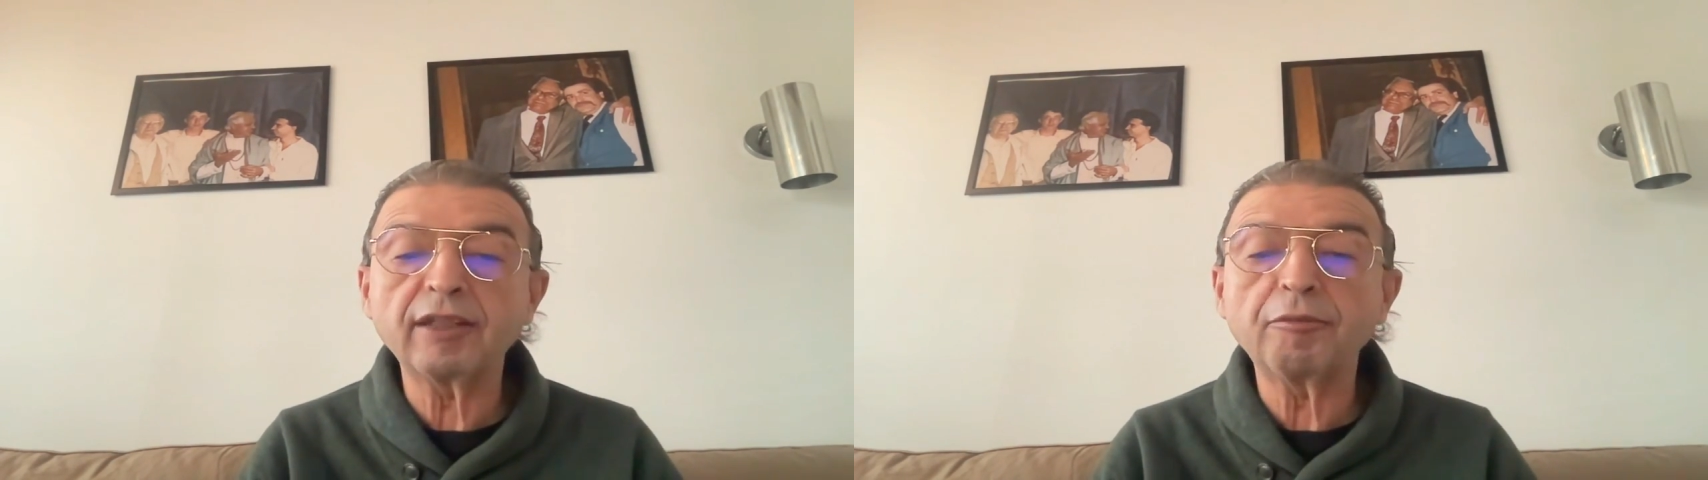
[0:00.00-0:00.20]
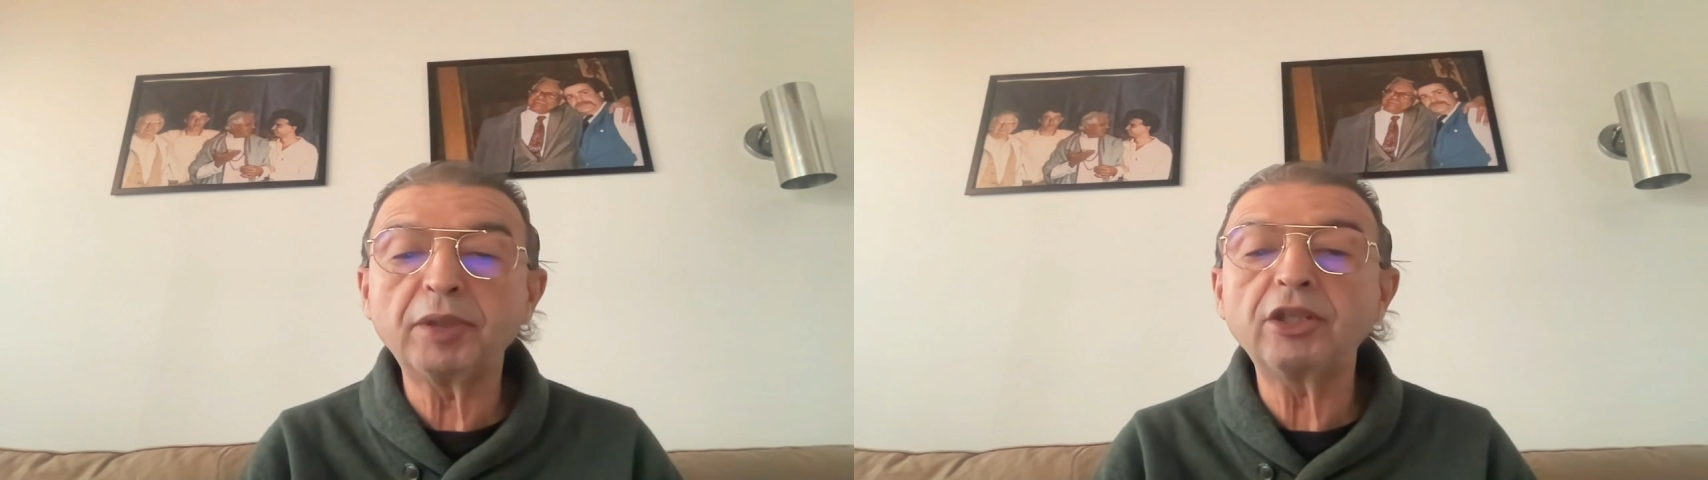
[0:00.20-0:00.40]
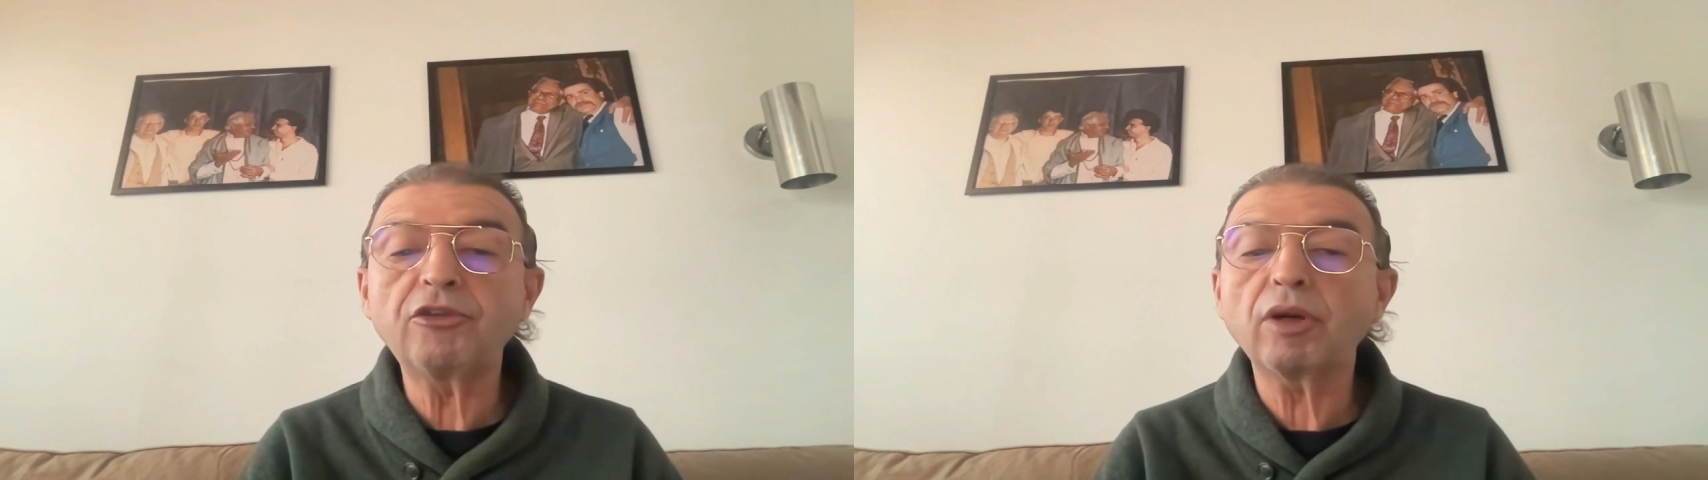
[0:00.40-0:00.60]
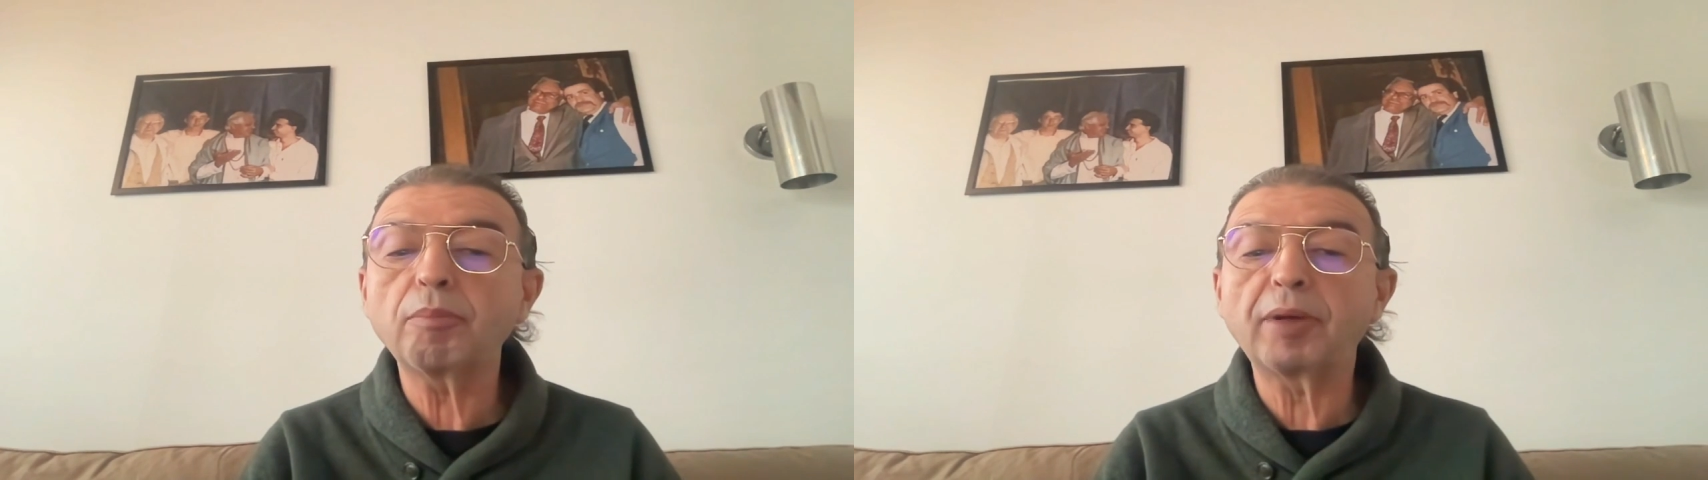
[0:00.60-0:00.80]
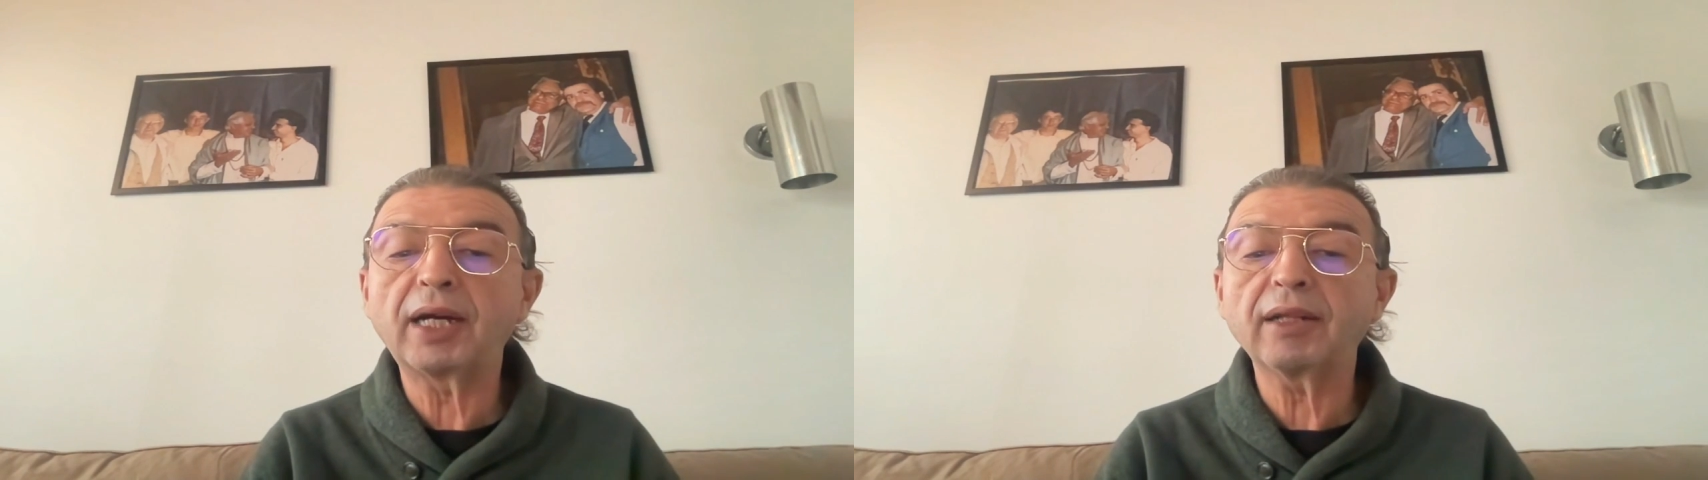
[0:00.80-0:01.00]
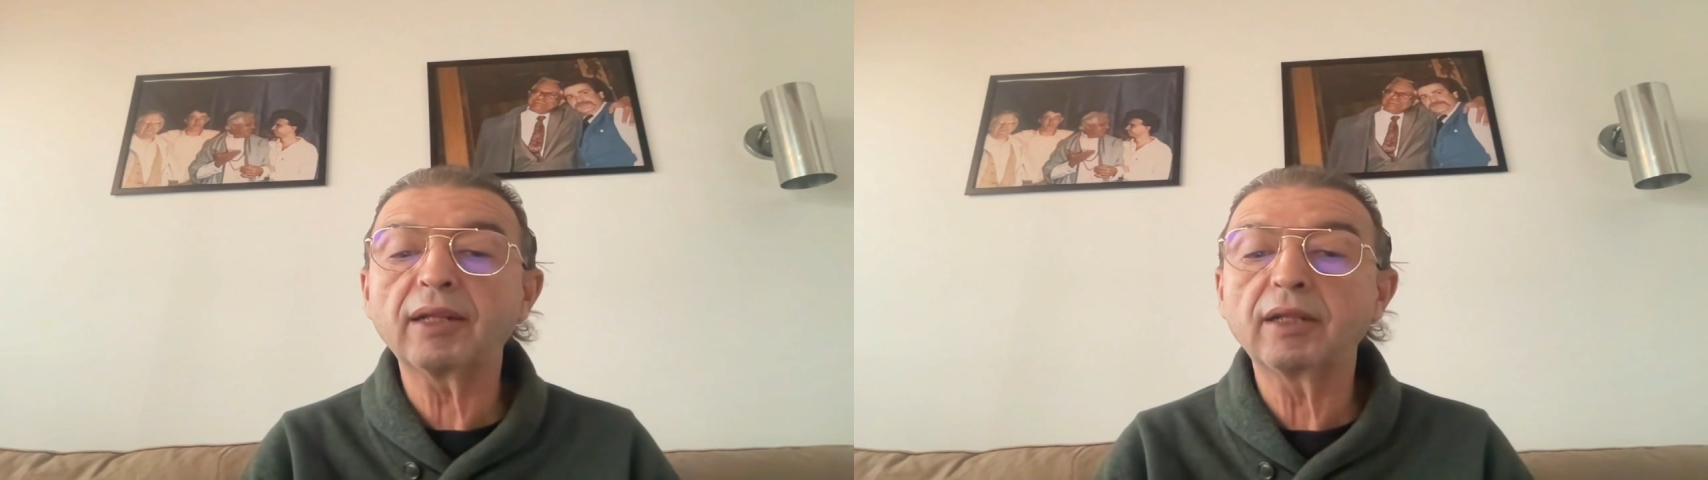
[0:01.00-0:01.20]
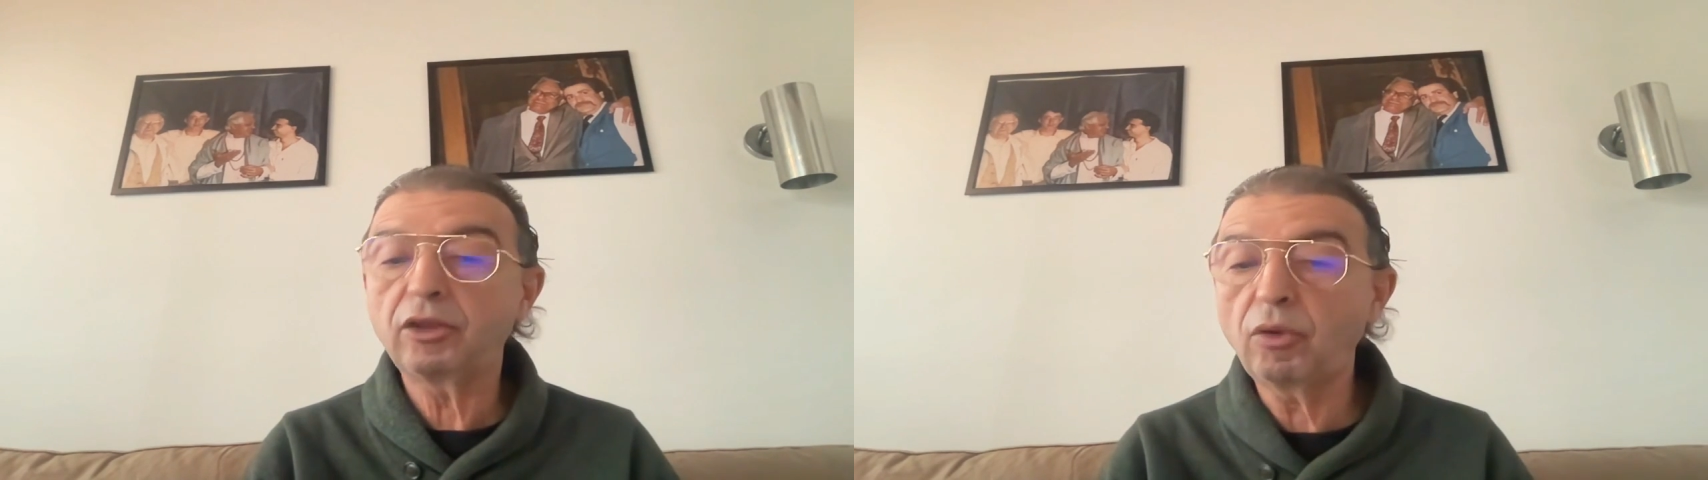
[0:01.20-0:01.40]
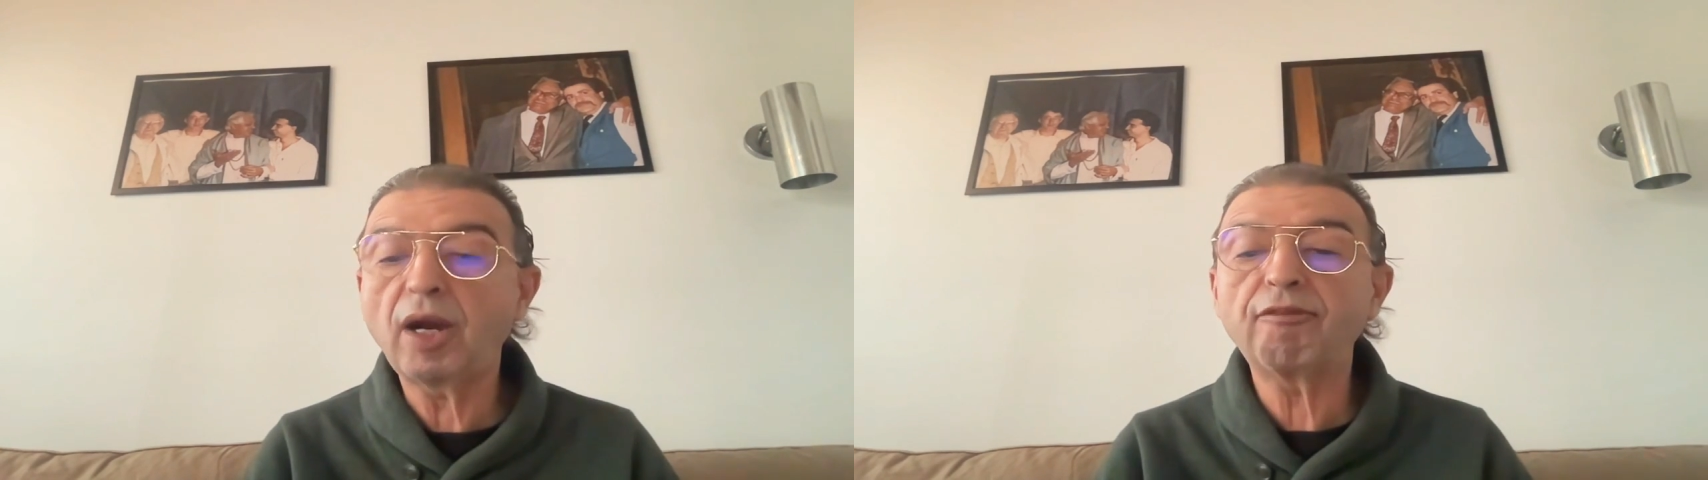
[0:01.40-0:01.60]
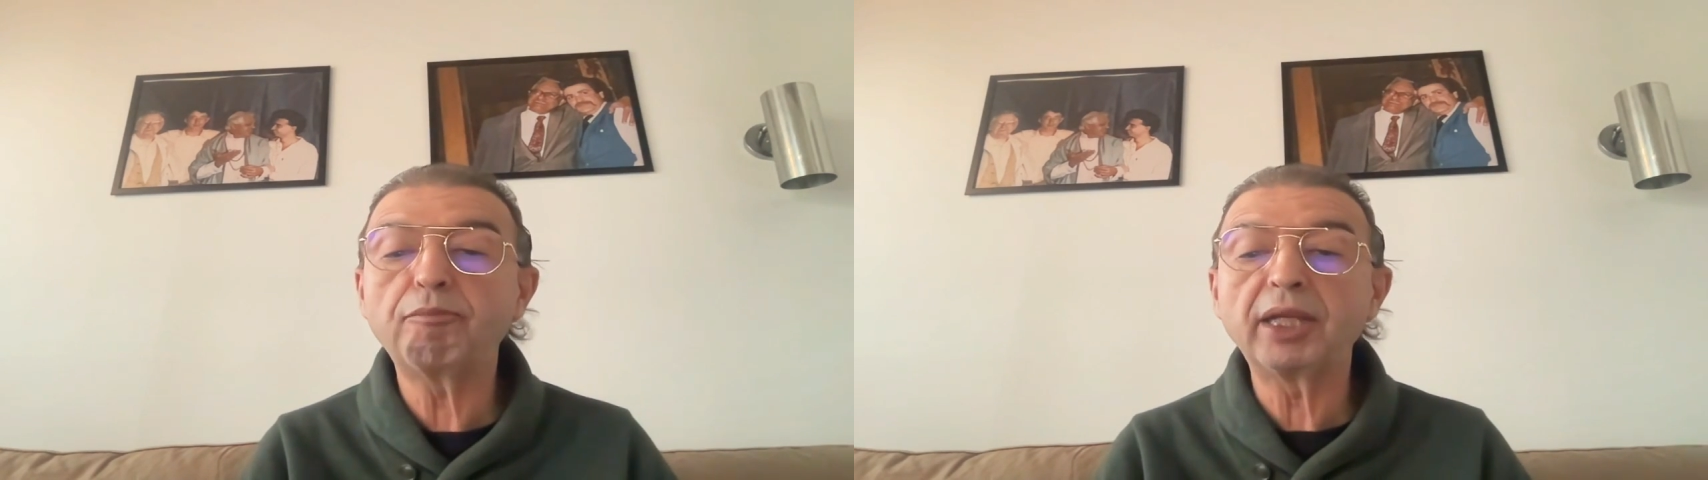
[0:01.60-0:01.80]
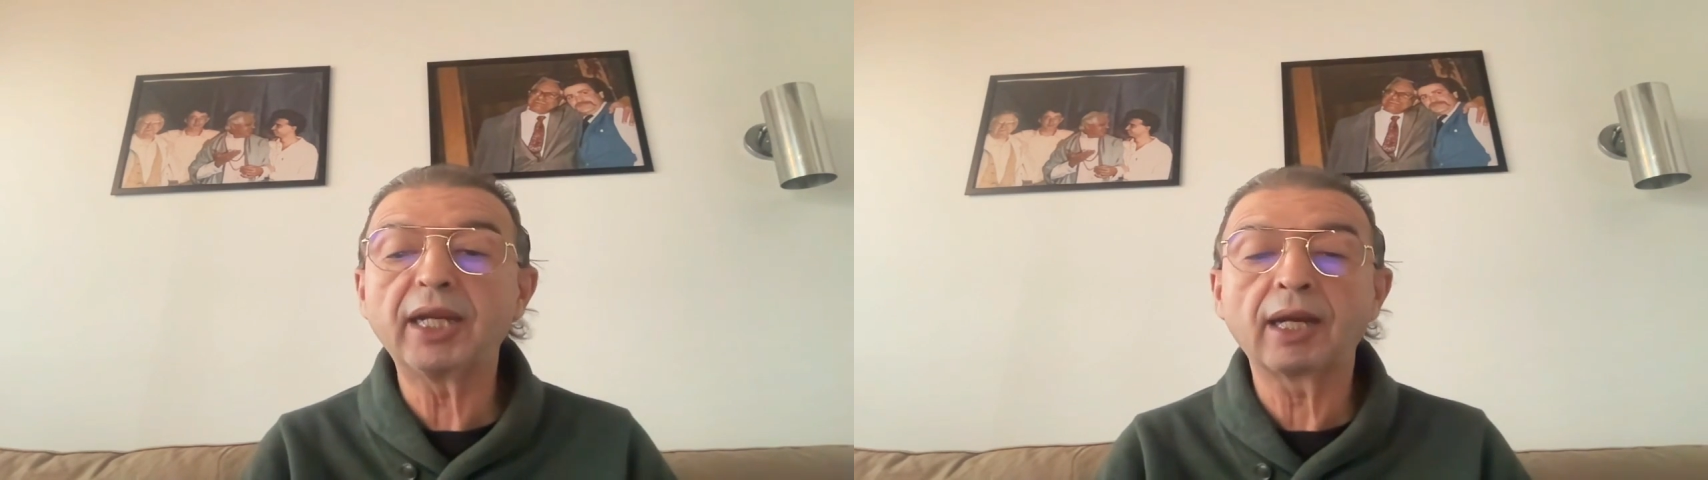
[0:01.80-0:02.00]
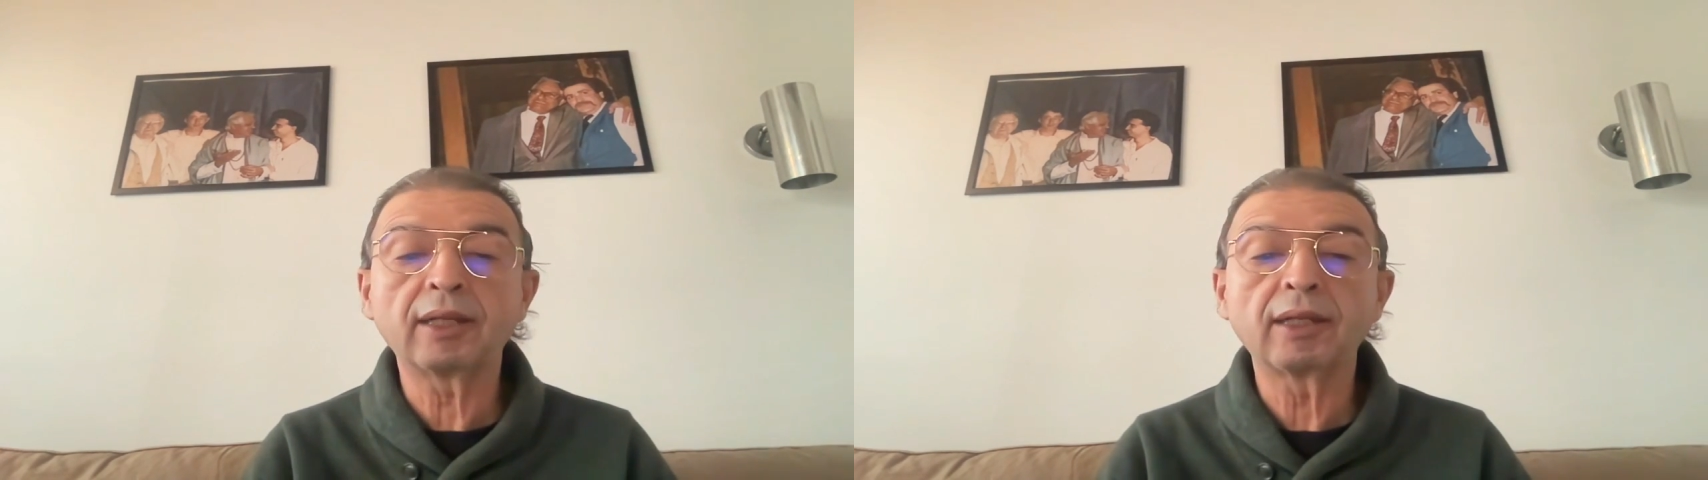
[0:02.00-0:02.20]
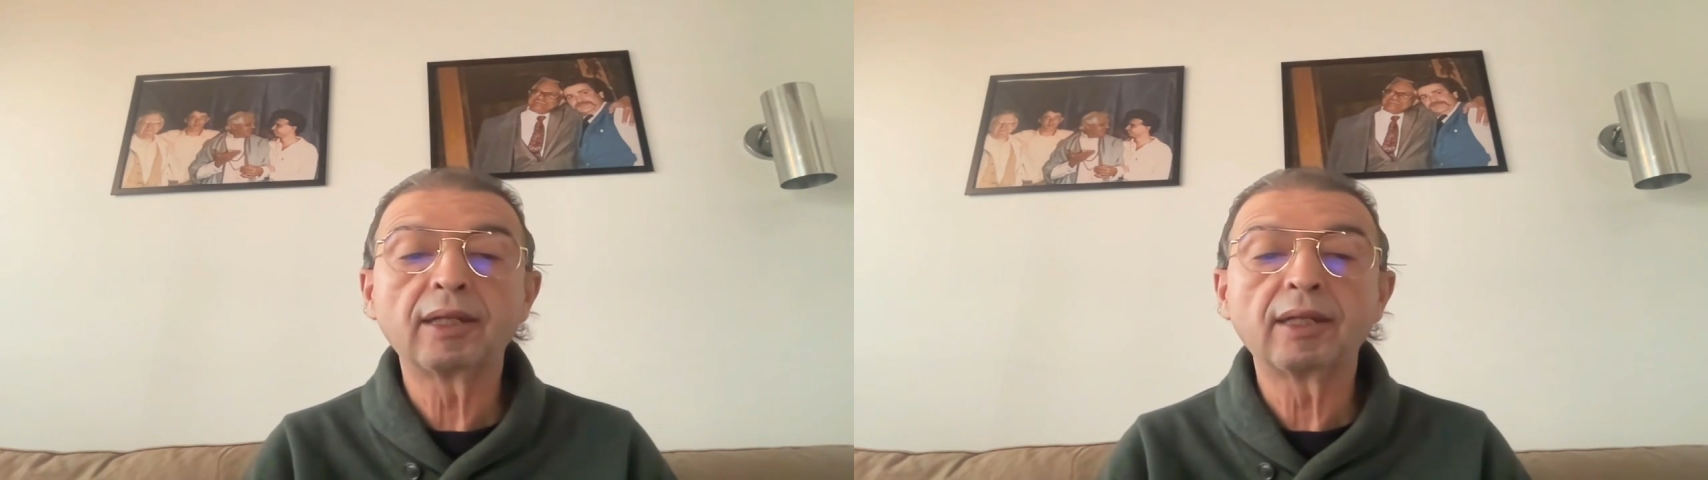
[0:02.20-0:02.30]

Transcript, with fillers: spiritual path, you have begun,